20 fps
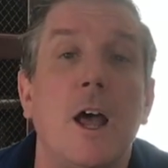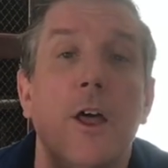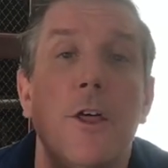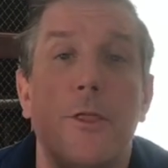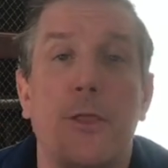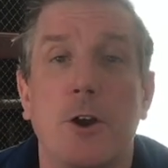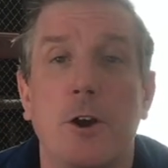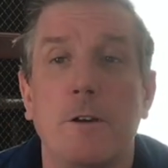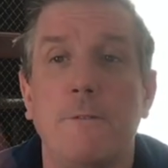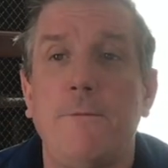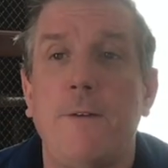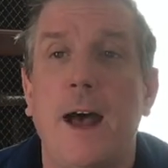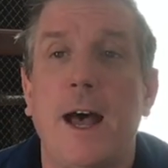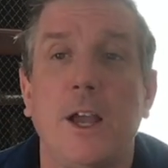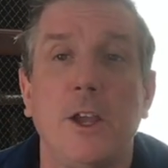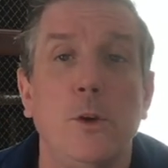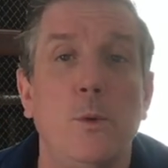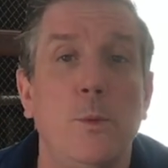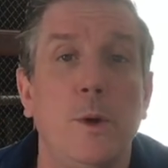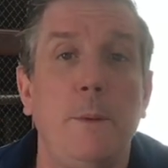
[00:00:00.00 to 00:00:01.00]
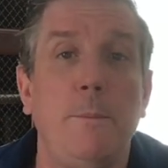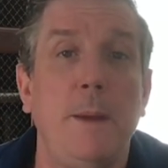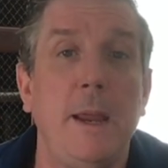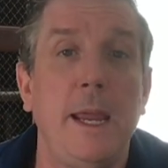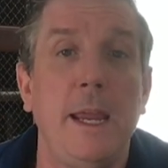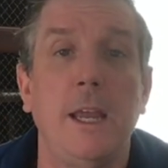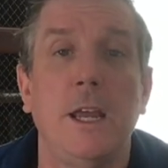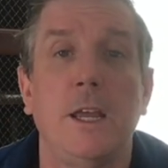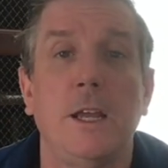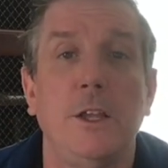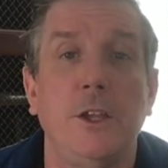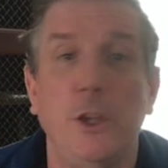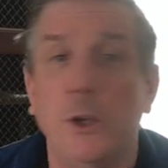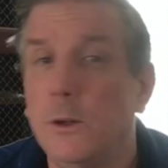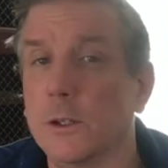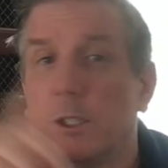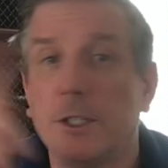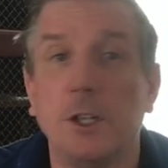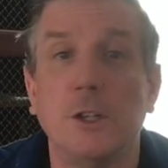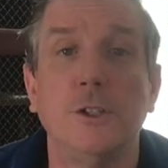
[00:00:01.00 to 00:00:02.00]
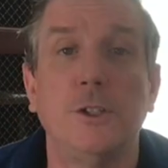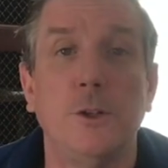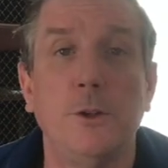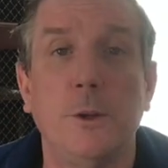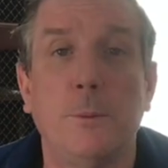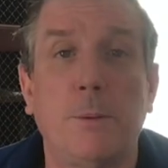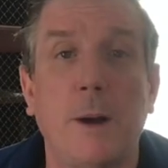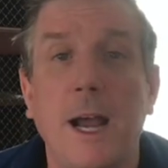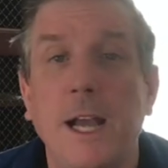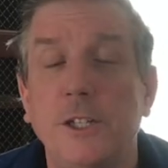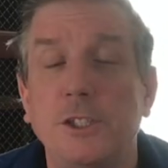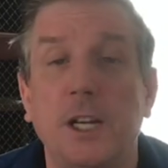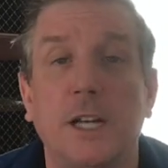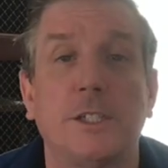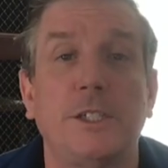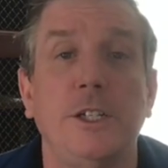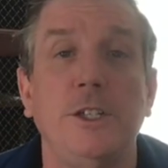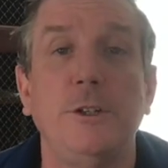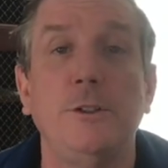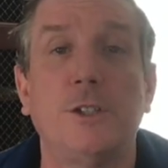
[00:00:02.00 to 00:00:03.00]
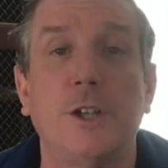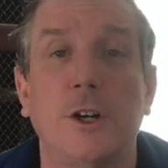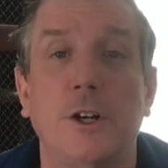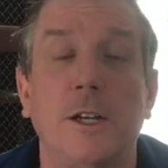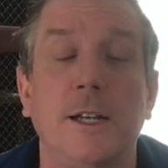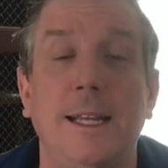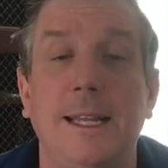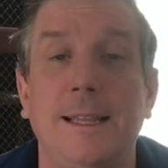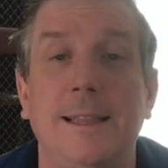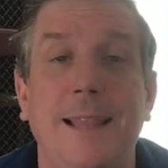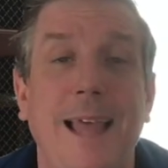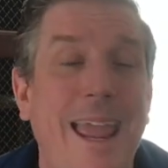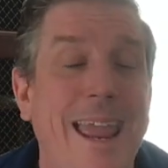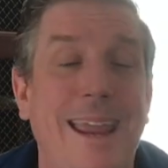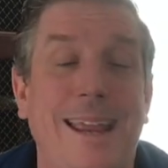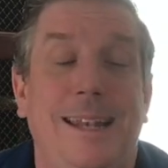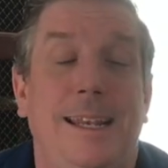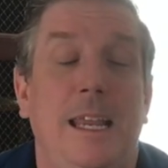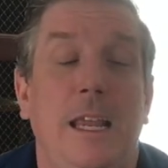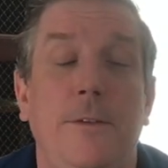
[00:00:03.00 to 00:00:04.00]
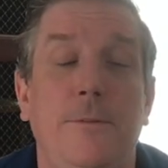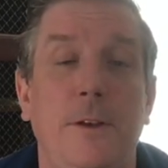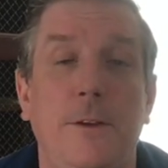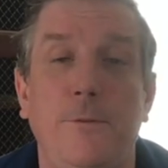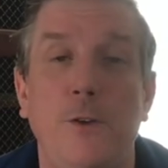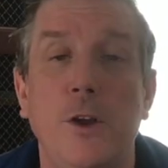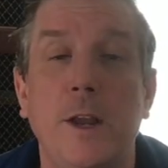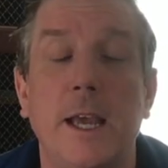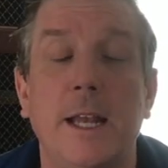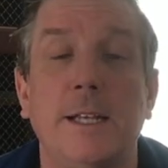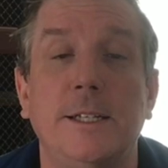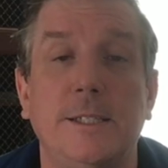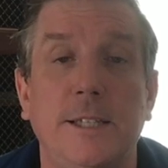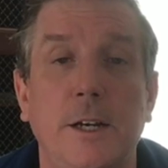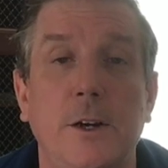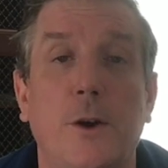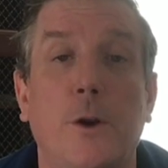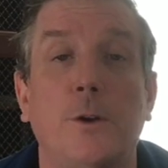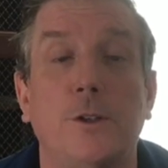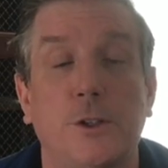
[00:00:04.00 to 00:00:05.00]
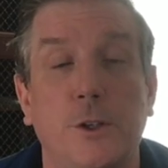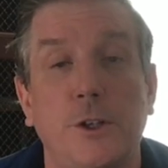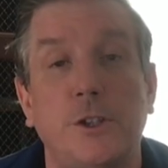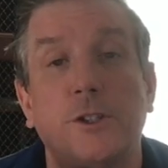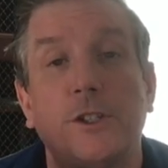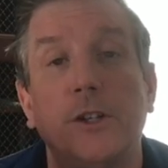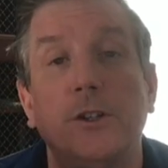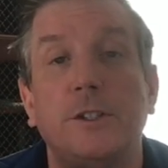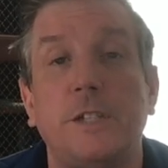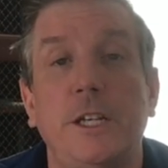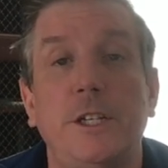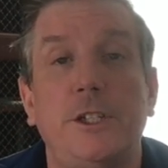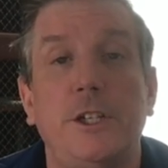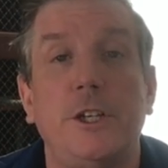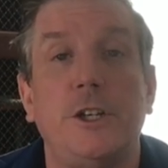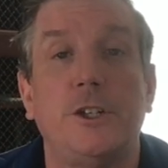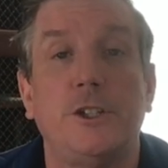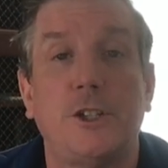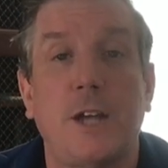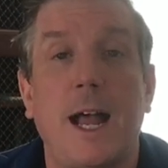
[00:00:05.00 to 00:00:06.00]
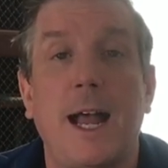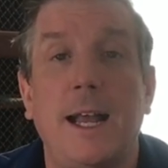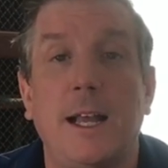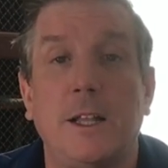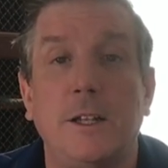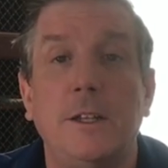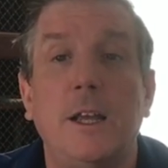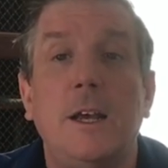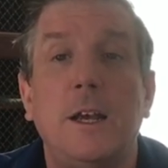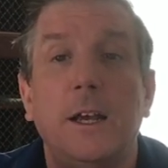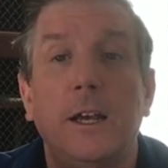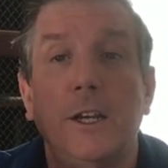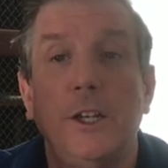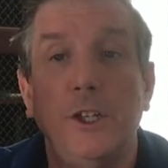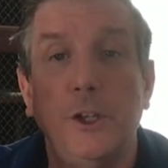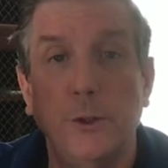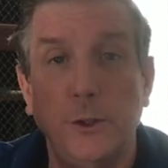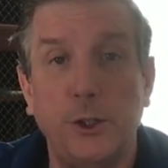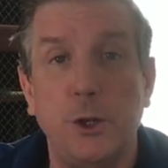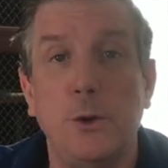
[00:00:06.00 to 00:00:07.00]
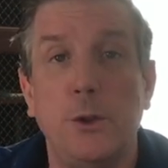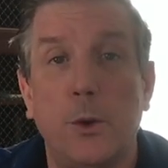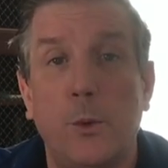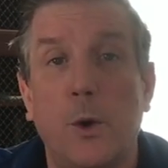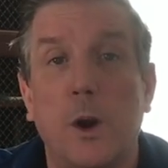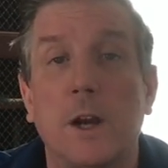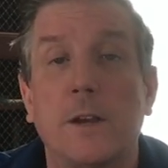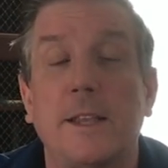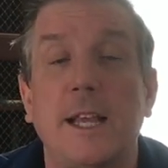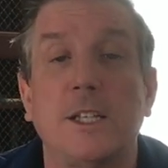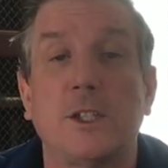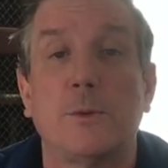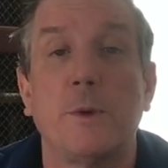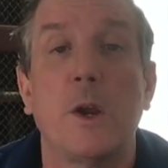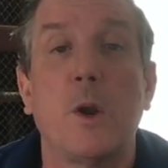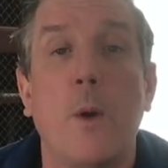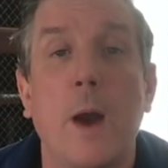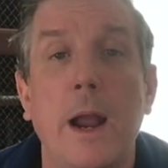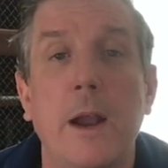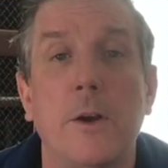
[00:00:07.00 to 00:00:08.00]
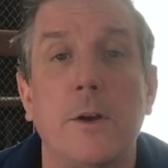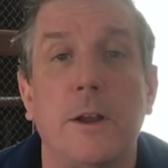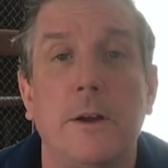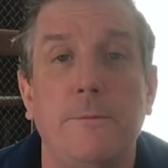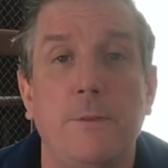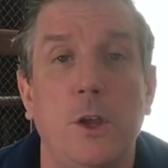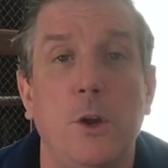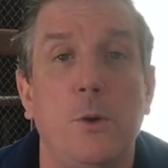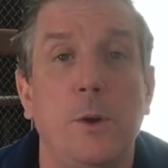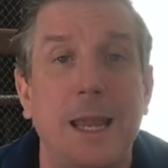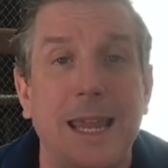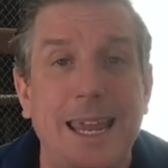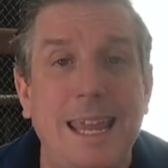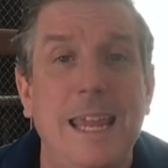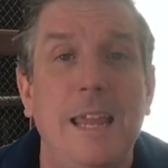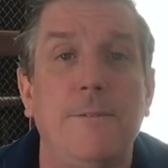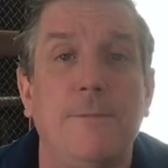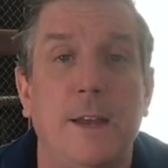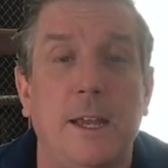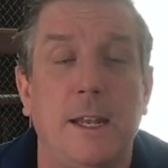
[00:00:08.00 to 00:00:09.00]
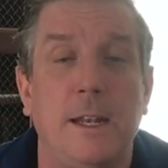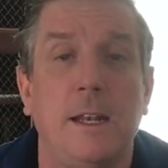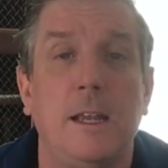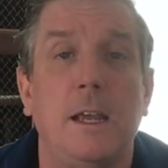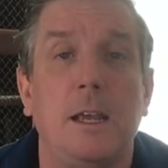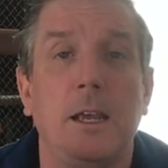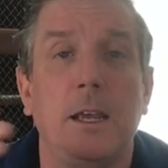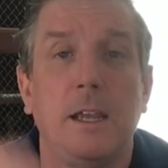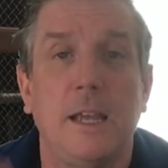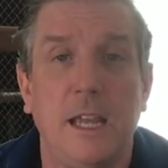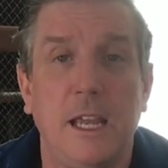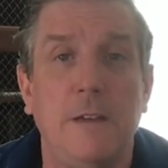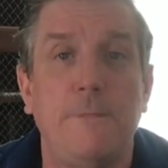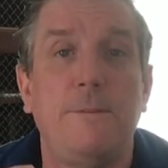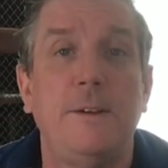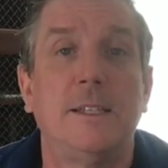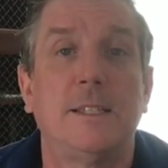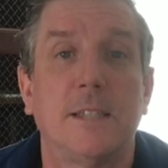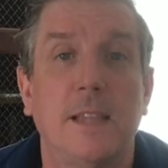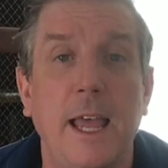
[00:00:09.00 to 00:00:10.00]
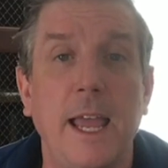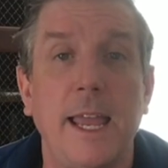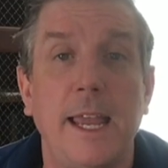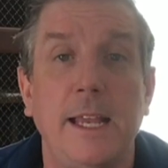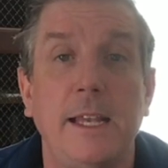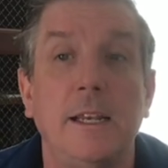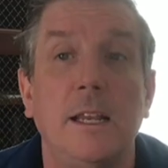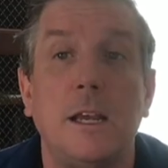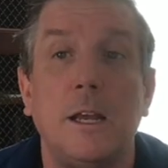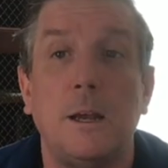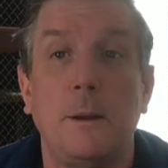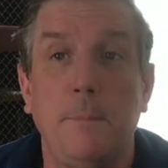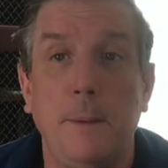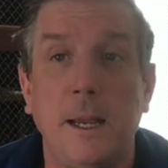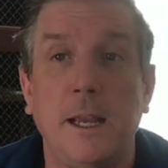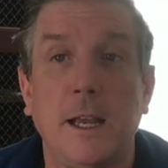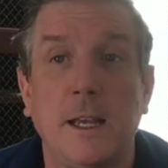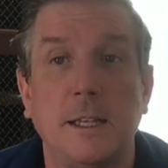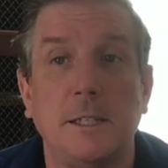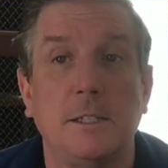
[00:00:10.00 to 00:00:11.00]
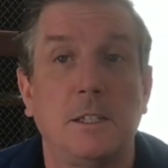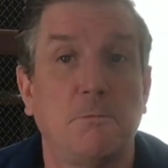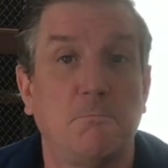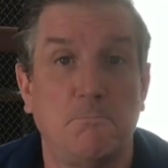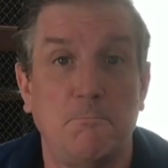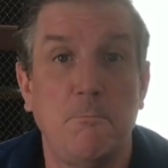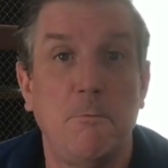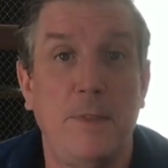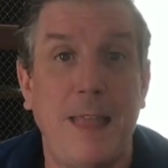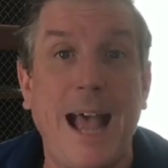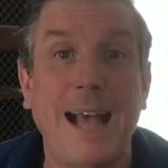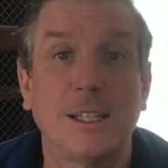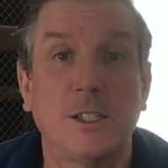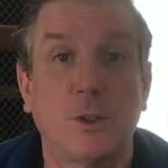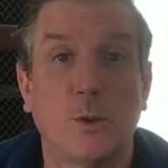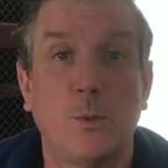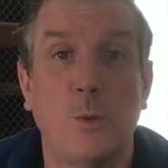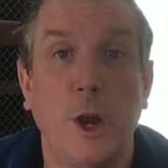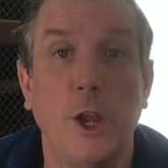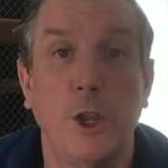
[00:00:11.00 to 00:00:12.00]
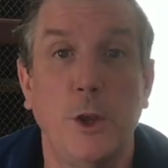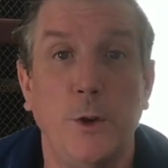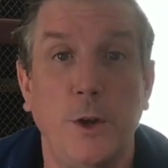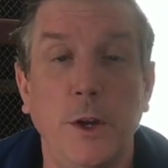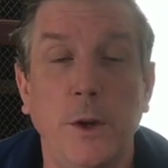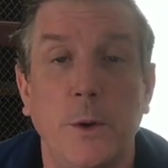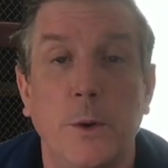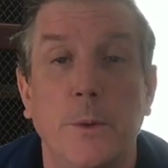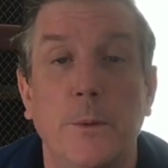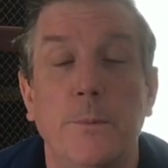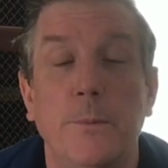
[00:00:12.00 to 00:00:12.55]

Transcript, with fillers: Third value would be you still do the project and you turn it in late, even if you get a zero. So you're still teaching your child, you do the work that's required of you, even if it's late, because that's what you do.